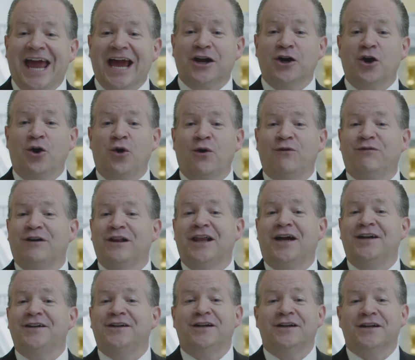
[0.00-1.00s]
echo of a
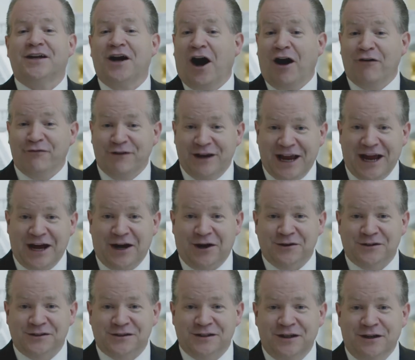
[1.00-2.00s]
London coffee
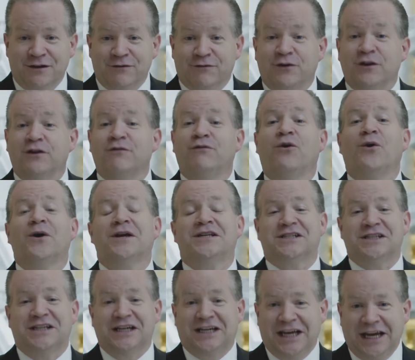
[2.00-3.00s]
house for the
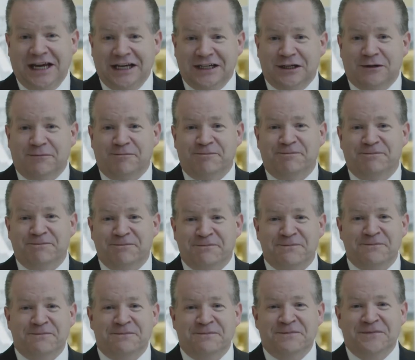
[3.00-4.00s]
voice of the kingdom."
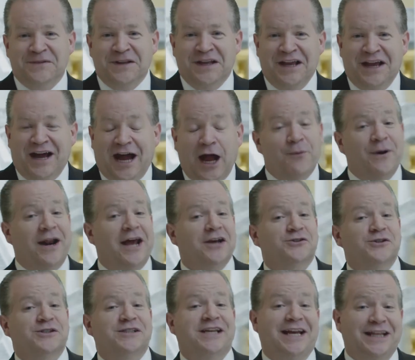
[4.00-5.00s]
I would
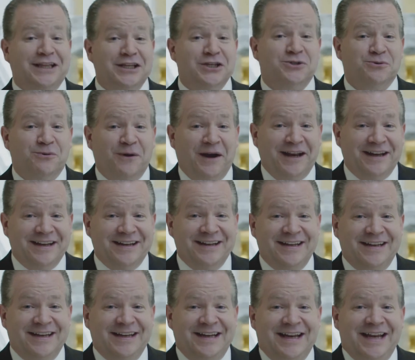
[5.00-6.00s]
actually say it this way.
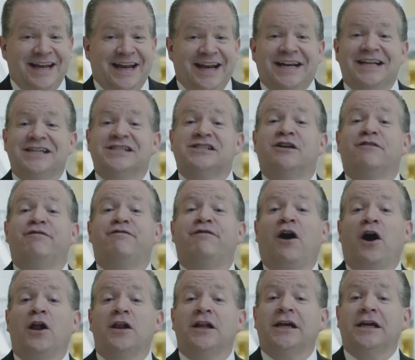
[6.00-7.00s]
It is the
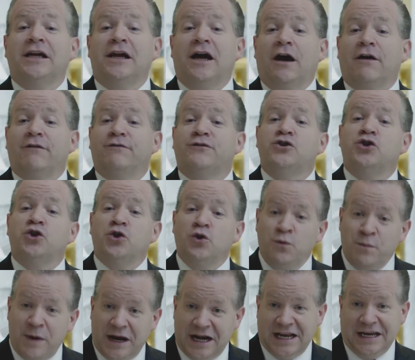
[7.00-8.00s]
folly of
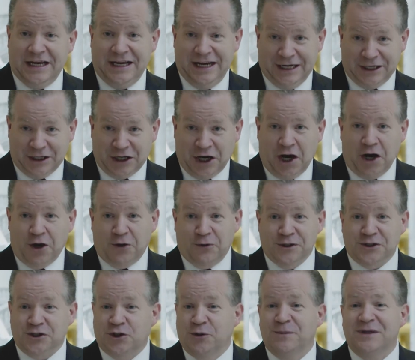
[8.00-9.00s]
too many in
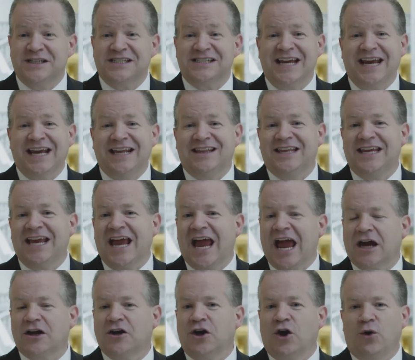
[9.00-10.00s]
Congress to mistake the
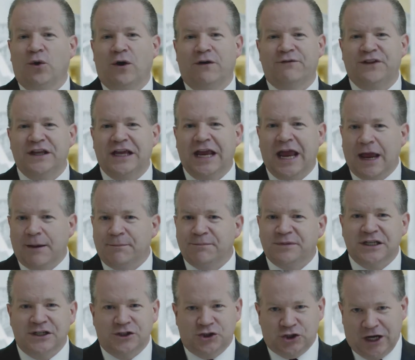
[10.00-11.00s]
echo of the
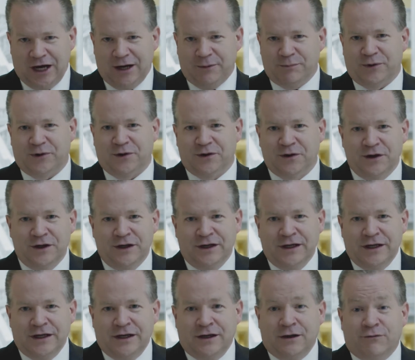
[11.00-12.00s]
empty chamber
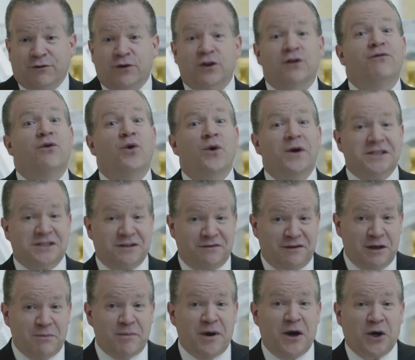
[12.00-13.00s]
for the voice of
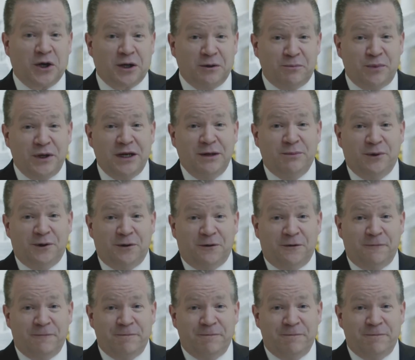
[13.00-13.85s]
the American people.